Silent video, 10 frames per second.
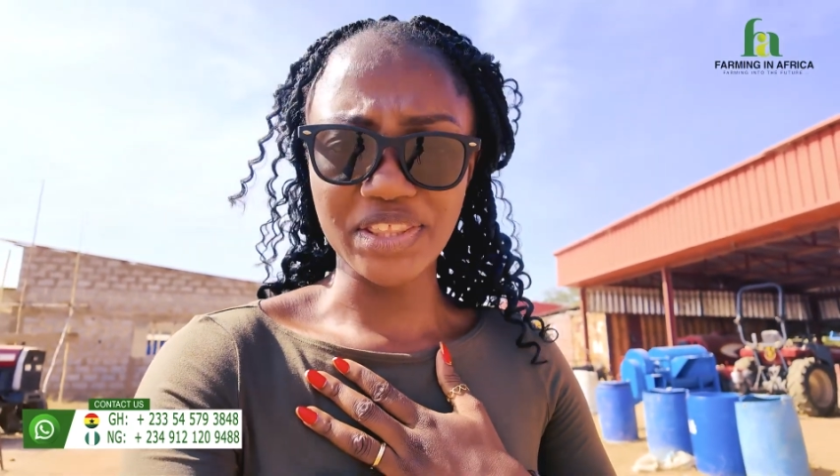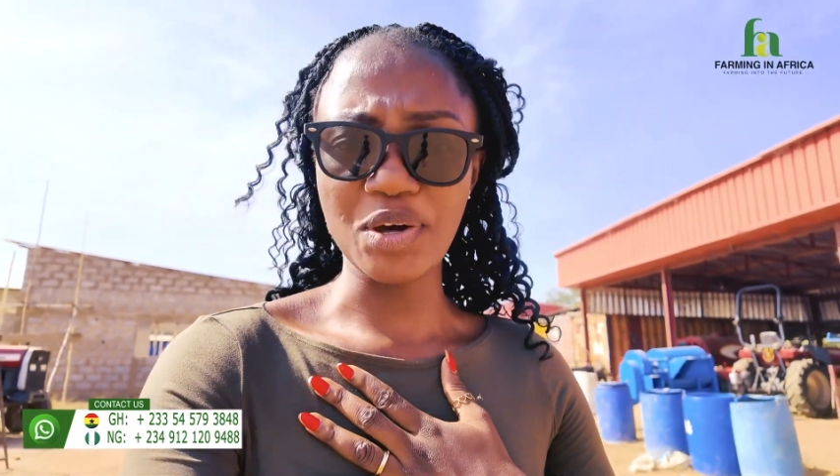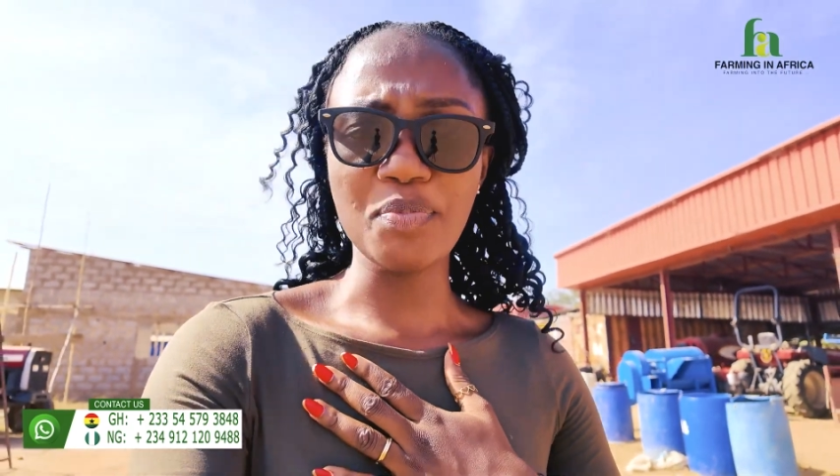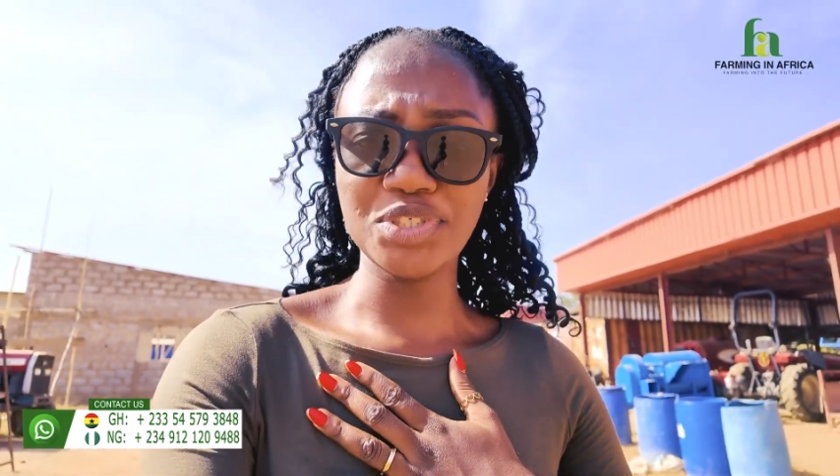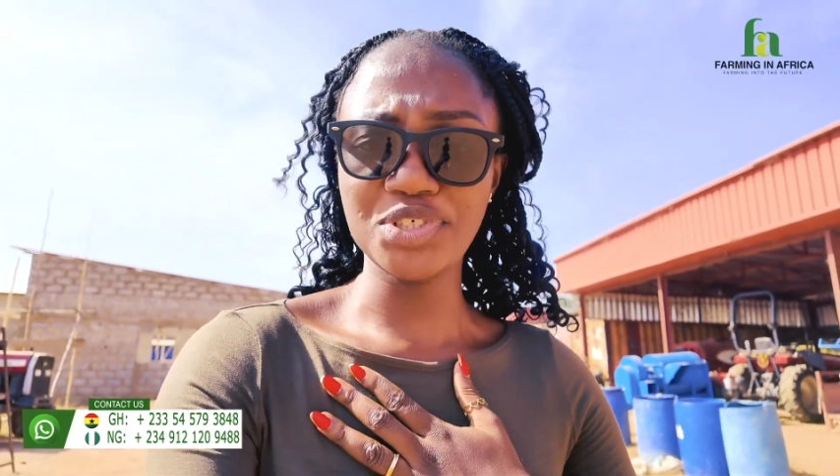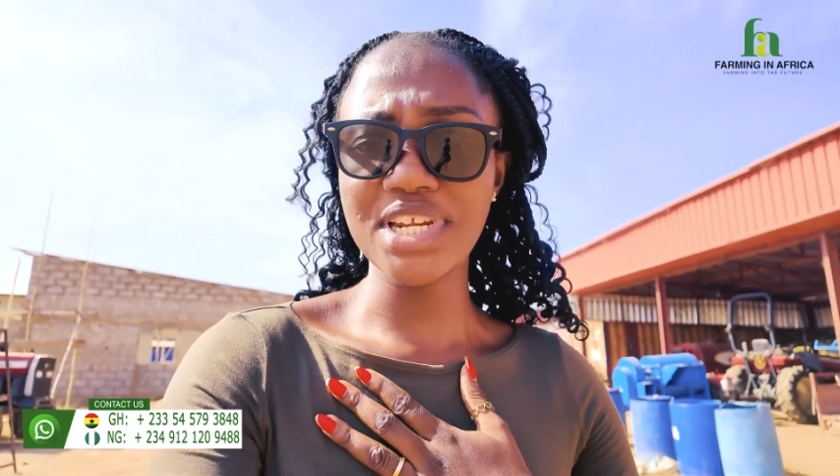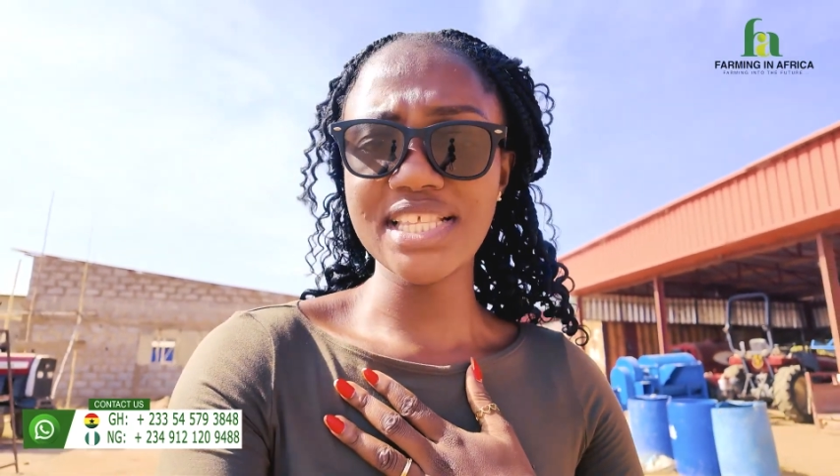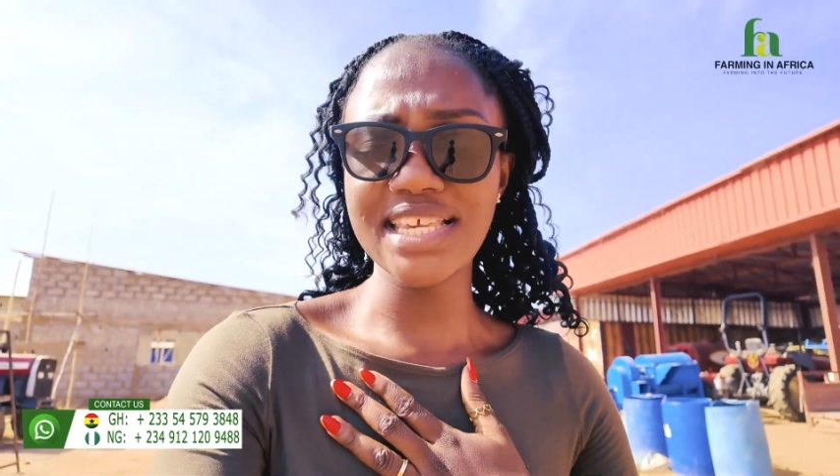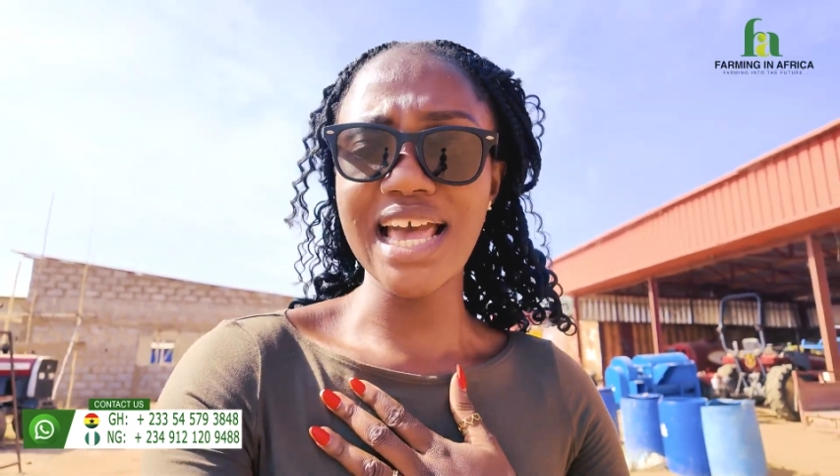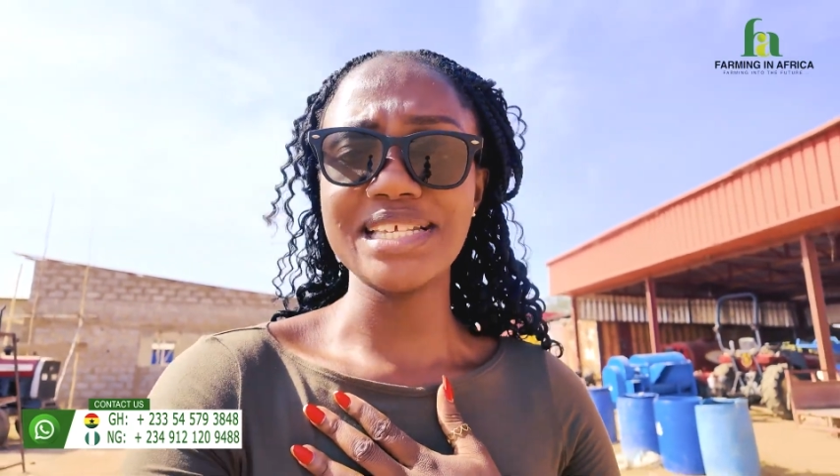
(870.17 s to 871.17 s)
the
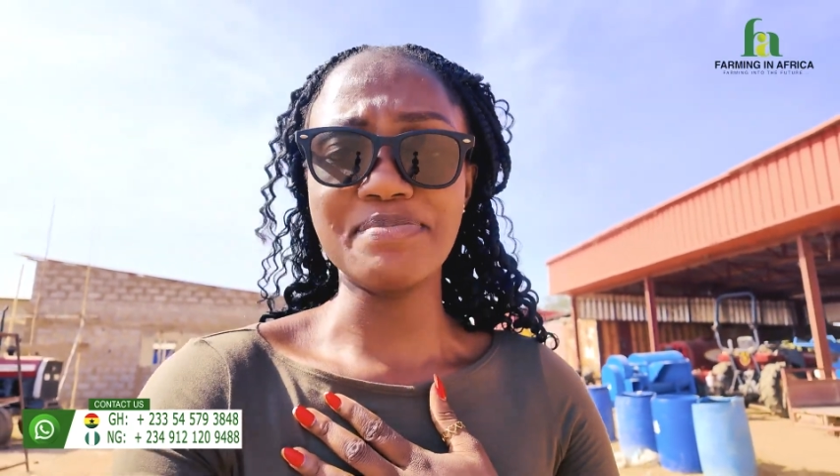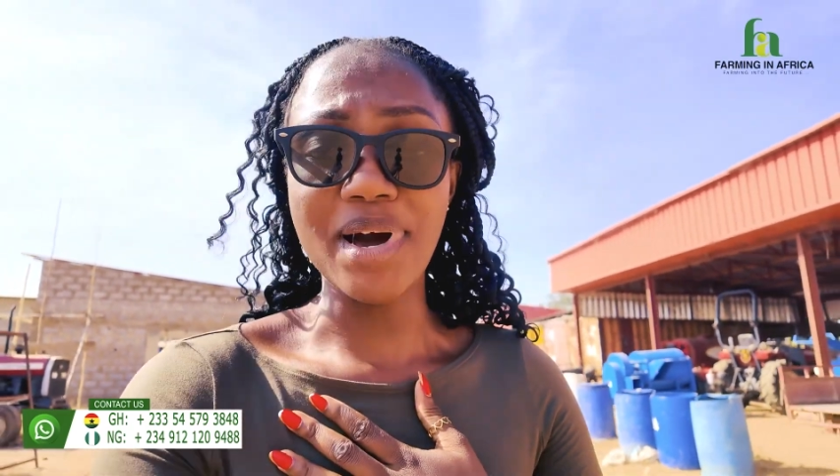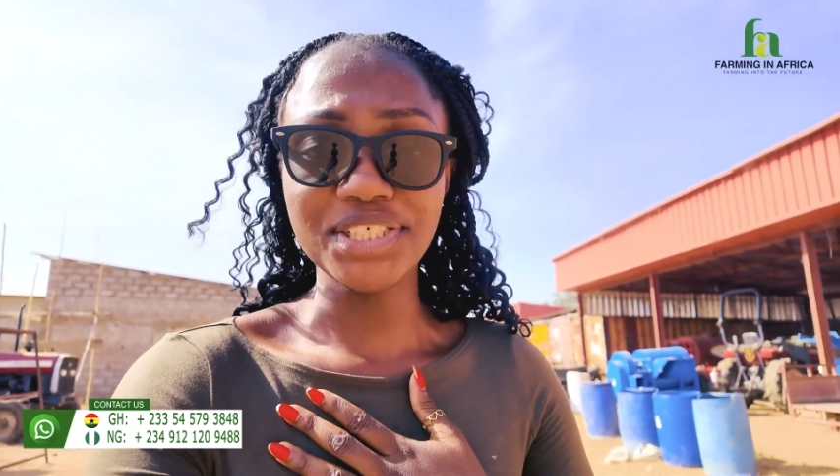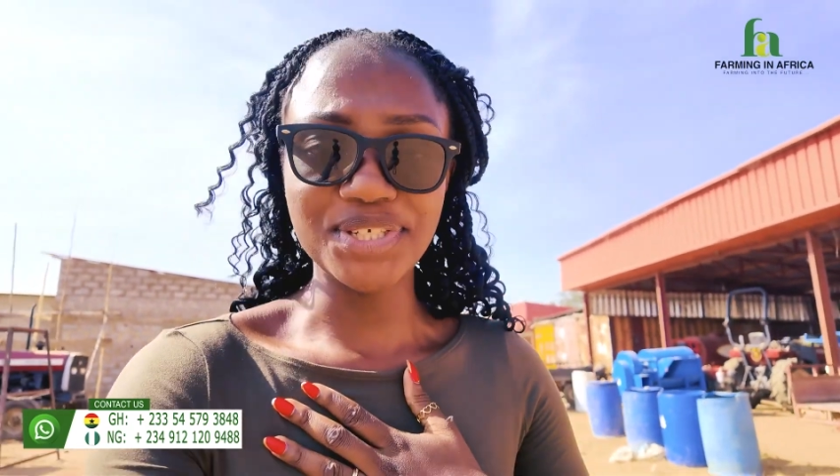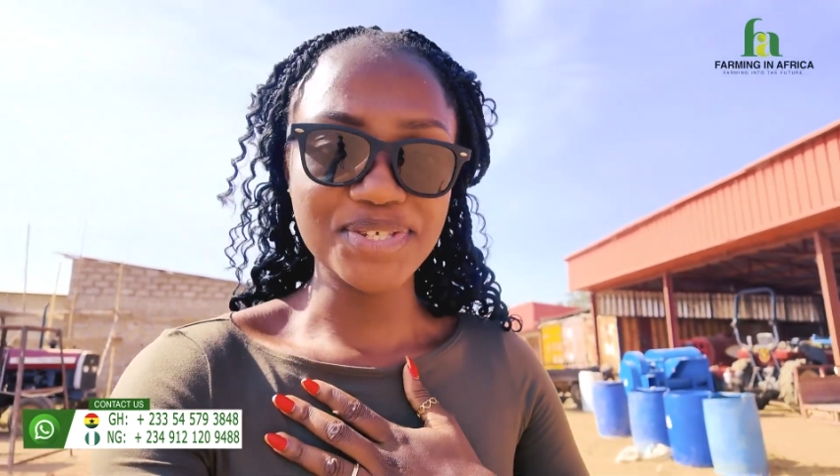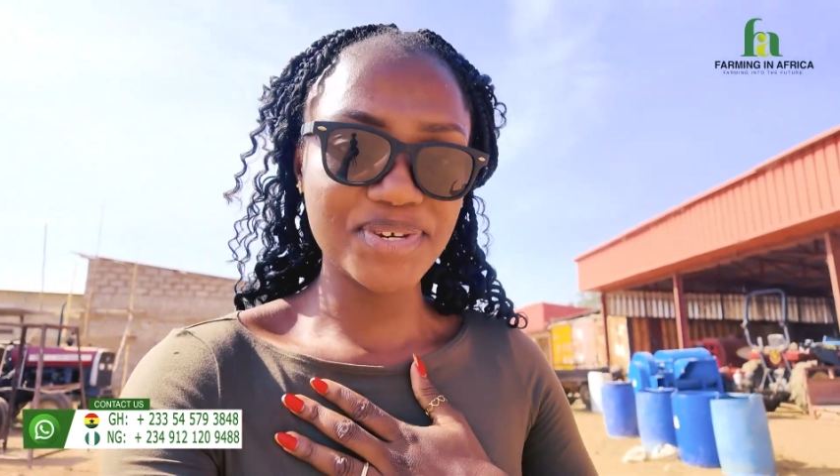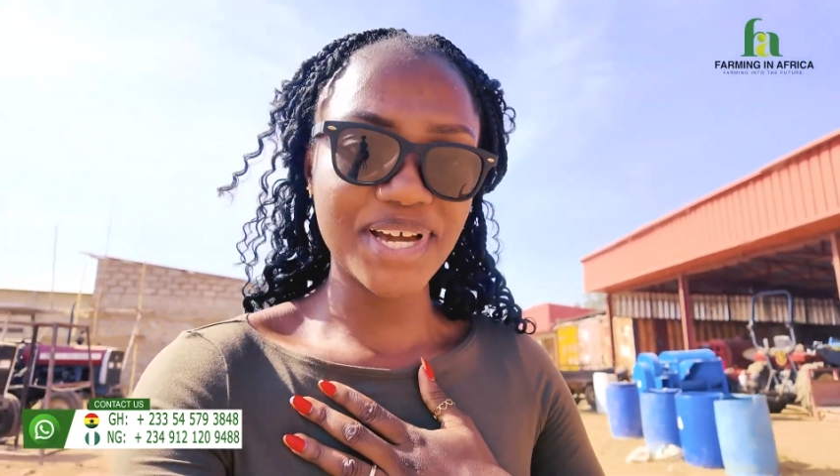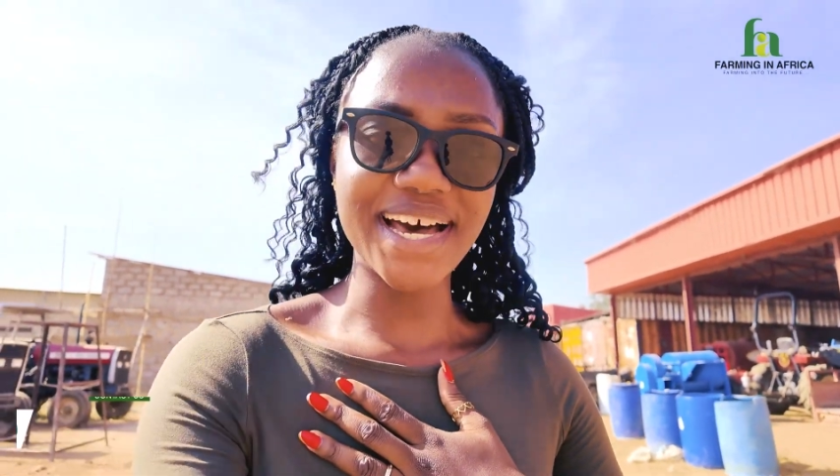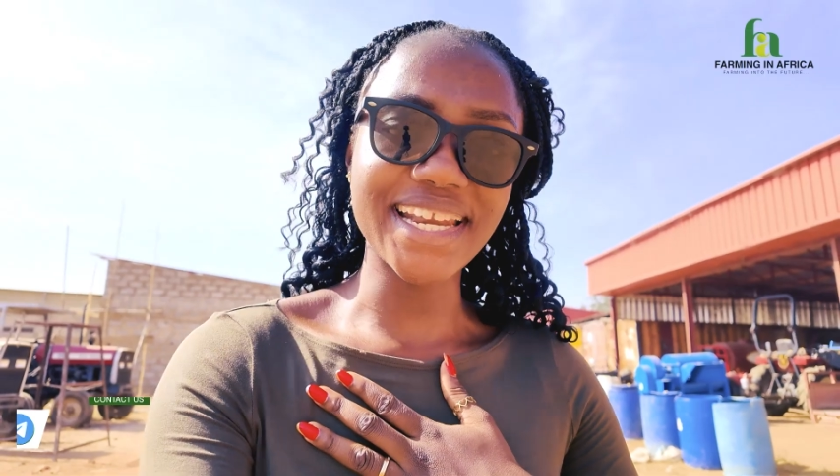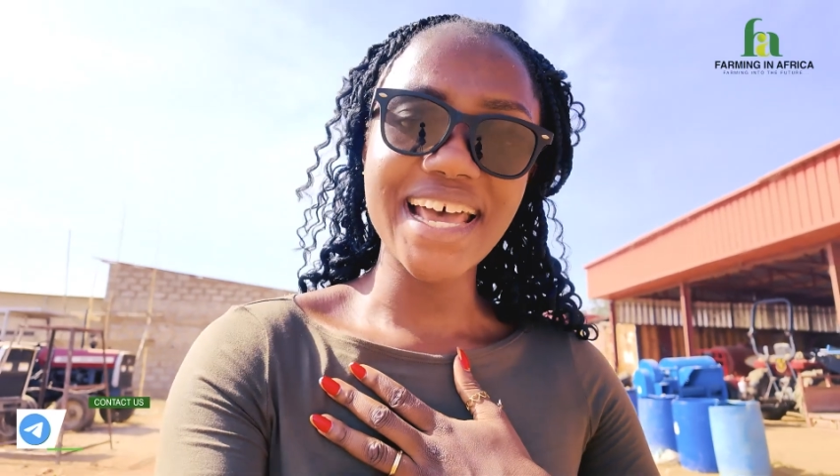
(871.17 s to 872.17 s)
opportunity as much as you
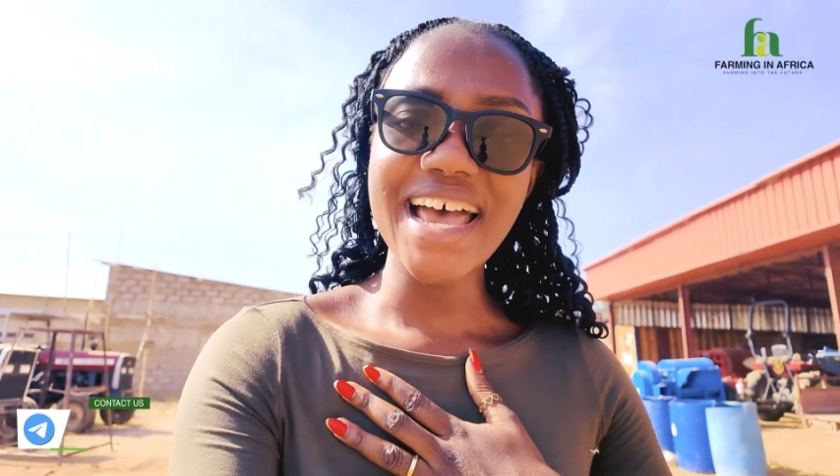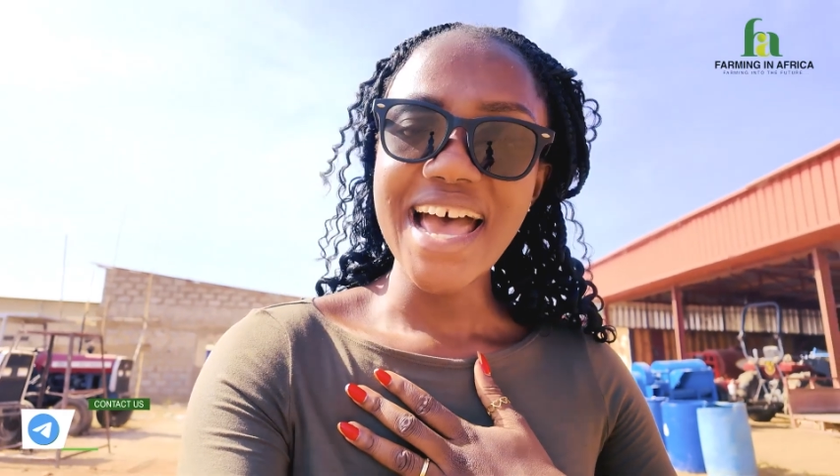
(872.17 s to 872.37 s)
can.